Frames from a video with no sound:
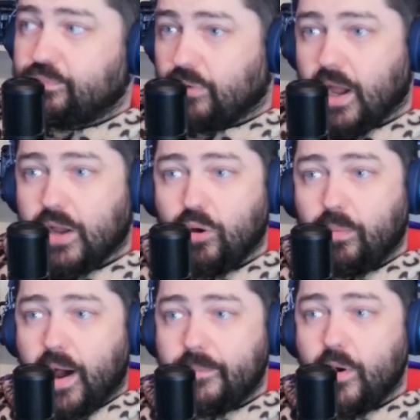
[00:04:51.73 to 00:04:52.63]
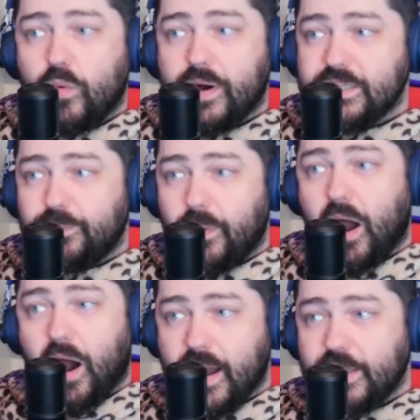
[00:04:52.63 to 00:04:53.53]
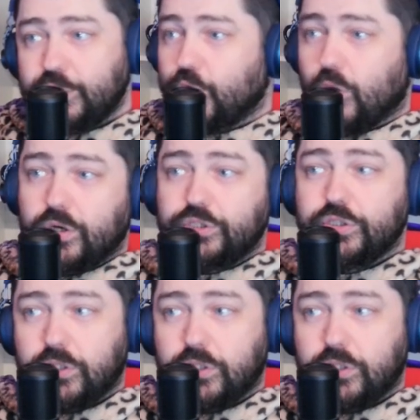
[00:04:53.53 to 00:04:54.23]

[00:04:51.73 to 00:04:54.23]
Barack Obama was behind George